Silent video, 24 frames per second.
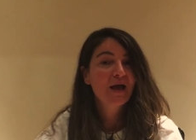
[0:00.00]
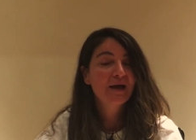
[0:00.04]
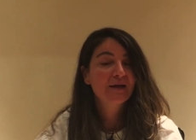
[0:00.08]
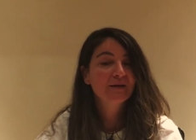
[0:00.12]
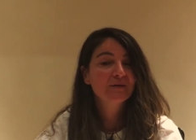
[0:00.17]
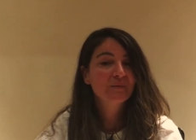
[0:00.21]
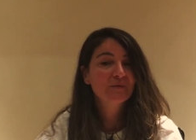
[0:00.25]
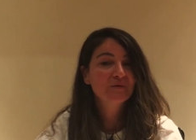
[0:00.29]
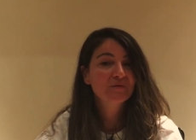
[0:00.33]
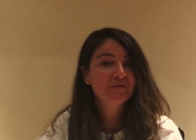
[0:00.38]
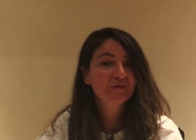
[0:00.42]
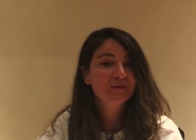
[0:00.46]

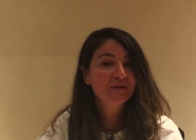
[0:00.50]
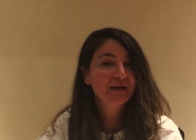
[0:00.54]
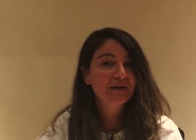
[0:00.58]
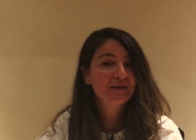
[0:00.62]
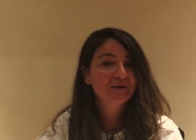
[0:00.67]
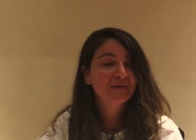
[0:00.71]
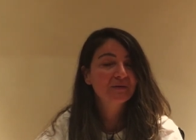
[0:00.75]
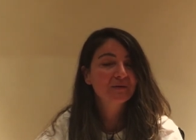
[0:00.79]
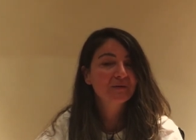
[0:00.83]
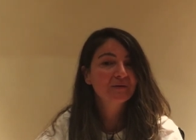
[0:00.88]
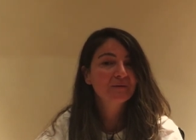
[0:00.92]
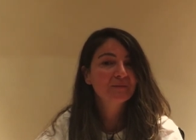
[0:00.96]
And before
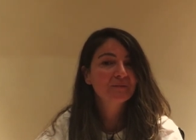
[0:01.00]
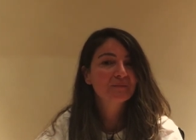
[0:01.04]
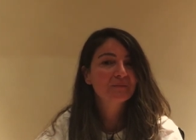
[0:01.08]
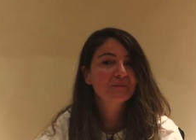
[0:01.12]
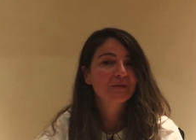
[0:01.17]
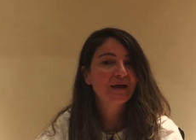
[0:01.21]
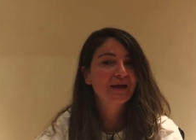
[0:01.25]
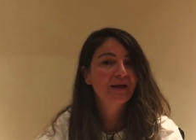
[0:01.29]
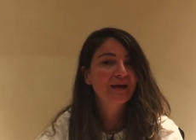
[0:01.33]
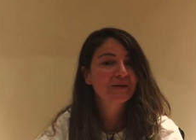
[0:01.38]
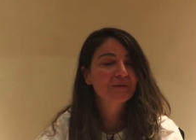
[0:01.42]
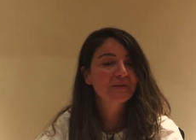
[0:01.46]
I go,
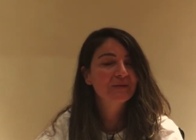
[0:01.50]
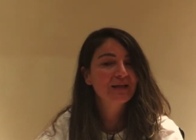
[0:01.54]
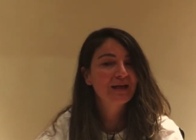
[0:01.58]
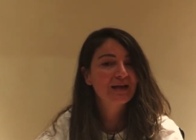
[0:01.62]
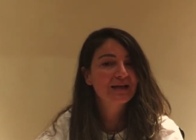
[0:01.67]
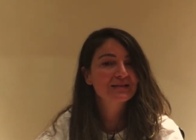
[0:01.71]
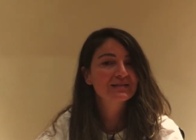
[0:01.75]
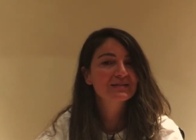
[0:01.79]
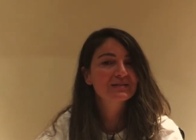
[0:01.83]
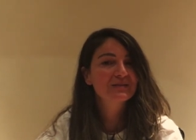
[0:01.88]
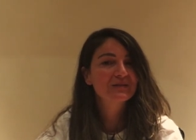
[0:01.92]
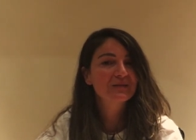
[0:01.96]
I will
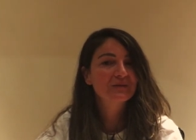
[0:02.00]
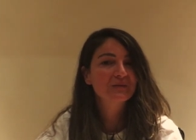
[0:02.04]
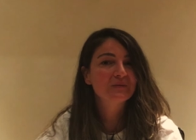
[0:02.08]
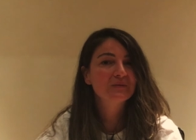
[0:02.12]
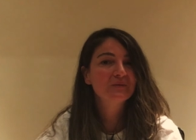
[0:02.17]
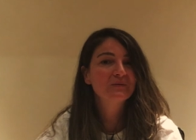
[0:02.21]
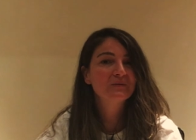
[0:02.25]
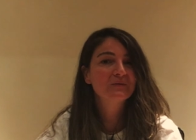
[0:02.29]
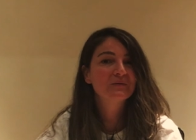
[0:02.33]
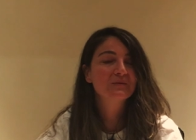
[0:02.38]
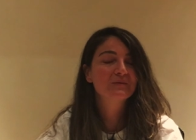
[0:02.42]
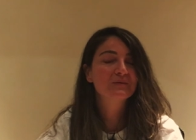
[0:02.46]
ask
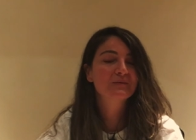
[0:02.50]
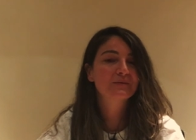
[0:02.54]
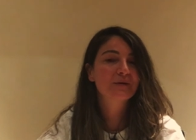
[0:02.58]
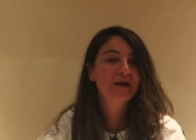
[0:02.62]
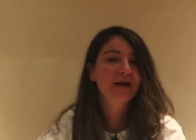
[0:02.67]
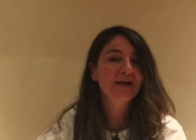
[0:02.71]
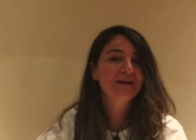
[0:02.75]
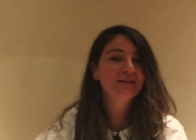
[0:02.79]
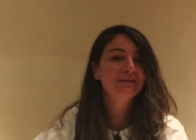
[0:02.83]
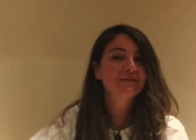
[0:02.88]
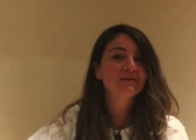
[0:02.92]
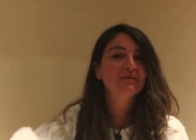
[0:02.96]
you to
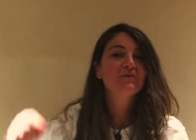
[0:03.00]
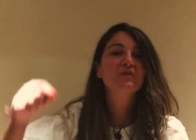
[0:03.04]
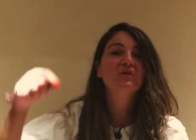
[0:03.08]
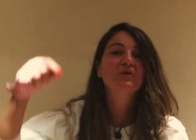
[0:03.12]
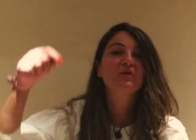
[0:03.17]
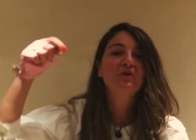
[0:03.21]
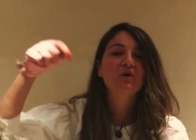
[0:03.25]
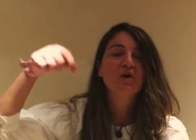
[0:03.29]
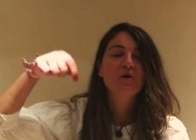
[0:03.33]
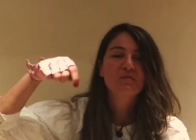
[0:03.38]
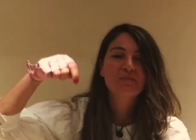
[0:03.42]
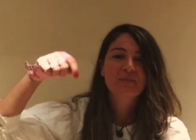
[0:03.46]
write in
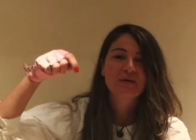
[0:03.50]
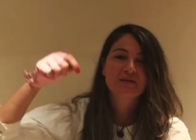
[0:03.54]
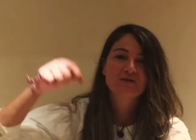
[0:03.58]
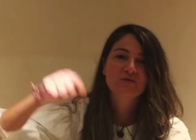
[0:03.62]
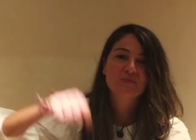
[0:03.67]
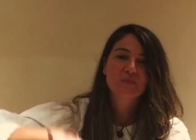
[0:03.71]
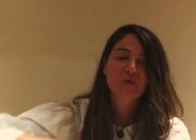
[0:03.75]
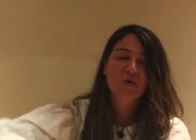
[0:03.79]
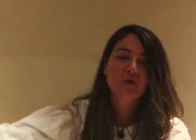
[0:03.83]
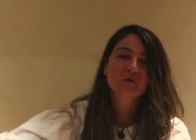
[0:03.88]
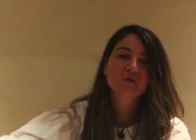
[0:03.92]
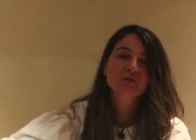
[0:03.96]
the
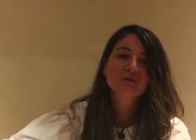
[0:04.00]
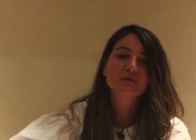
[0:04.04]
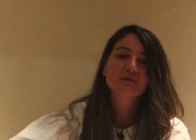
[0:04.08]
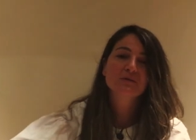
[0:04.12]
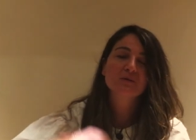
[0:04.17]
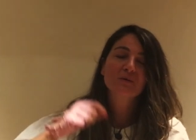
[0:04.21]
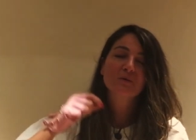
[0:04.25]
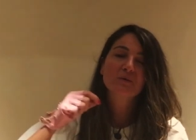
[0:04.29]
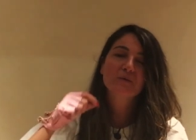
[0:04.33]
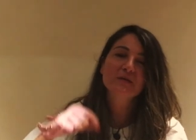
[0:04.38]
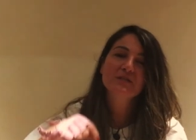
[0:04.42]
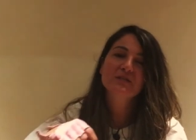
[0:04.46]
comment box
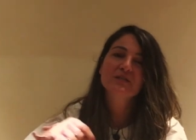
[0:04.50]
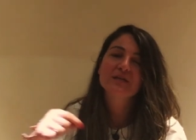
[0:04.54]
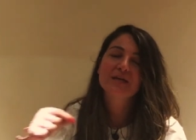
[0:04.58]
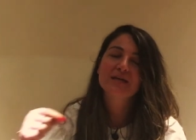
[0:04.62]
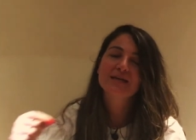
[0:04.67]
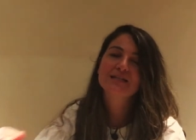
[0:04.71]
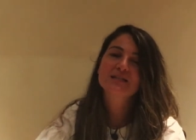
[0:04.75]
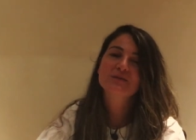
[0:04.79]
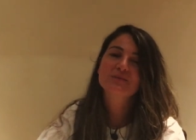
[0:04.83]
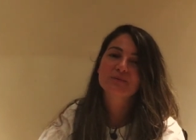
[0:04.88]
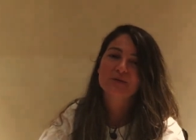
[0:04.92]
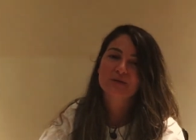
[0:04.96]
which
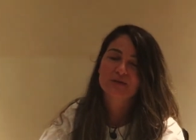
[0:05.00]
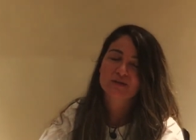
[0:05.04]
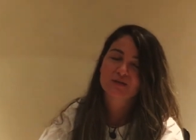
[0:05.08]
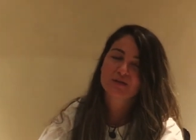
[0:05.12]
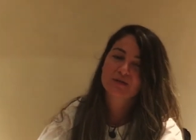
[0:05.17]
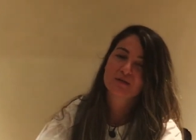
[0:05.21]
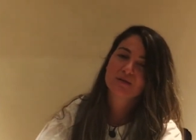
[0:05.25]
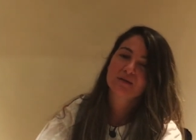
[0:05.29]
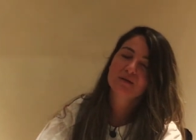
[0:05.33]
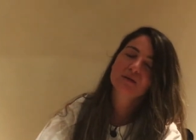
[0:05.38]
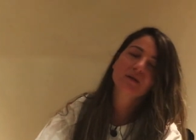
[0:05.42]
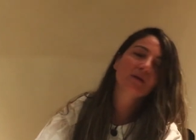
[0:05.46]

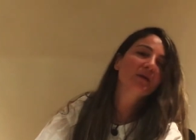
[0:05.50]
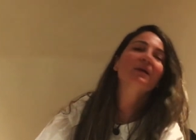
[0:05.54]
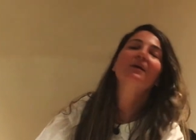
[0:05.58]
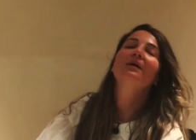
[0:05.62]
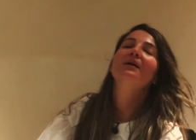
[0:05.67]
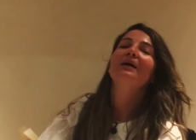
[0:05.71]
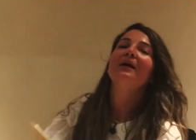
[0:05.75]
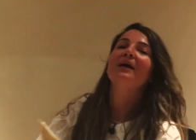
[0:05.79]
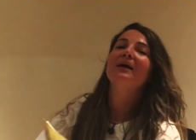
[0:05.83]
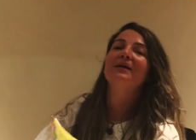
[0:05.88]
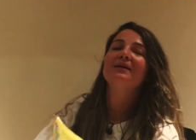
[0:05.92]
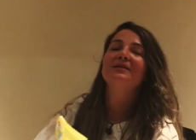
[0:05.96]
expression
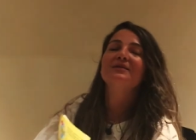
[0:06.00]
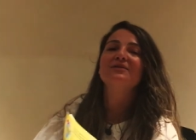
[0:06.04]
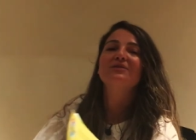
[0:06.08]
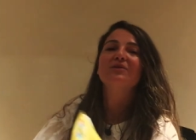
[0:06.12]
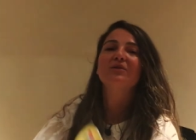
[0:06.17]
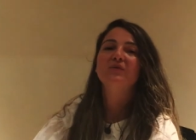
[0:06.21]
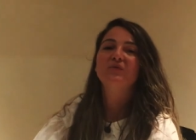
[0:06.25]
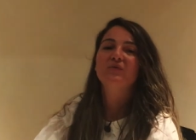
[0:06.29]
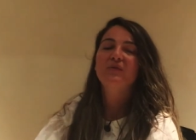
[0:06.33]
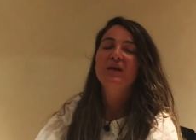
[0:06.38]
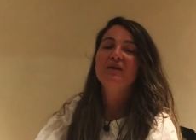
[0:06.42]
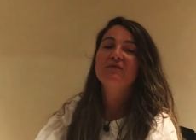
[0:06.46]
is
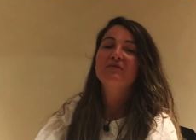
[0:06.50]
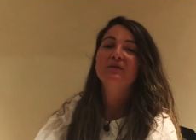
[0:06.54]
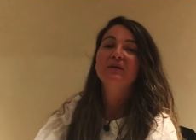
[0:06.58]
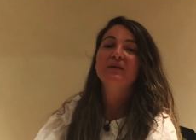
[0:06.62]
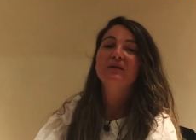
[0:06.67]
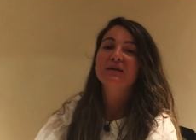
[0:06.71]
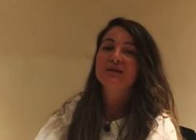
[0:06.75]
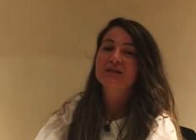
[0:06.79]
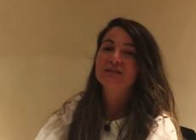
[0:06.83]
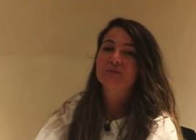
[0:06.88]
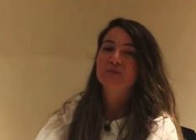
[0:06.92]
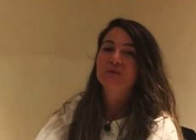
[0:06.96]
your
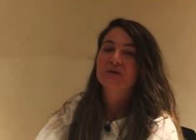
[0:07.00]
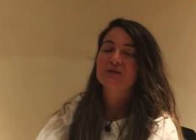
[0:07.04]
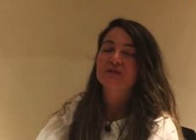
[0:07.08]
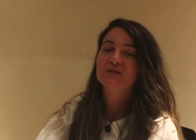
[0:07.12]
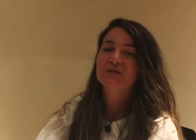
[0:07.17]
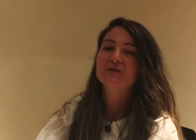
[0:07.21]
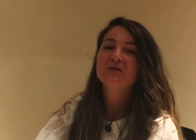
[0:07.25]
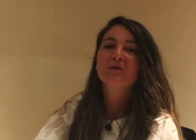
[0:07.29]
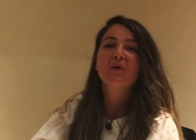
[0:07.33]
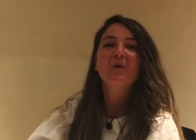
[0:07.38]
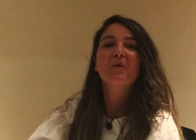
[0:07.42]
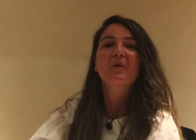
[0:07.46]
favorite
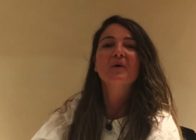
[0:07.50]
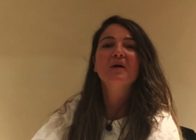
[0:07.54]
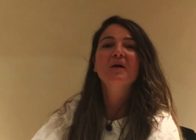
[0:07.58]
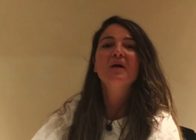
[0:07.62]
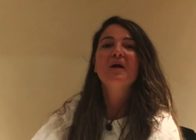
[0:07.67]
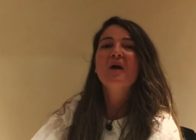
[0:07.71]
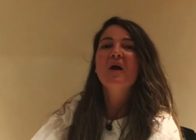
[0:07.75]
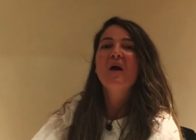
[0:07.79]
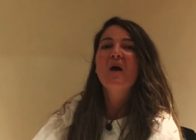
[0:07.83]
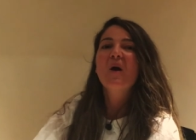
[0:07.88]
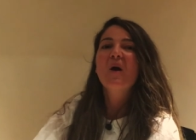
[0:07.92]
expression or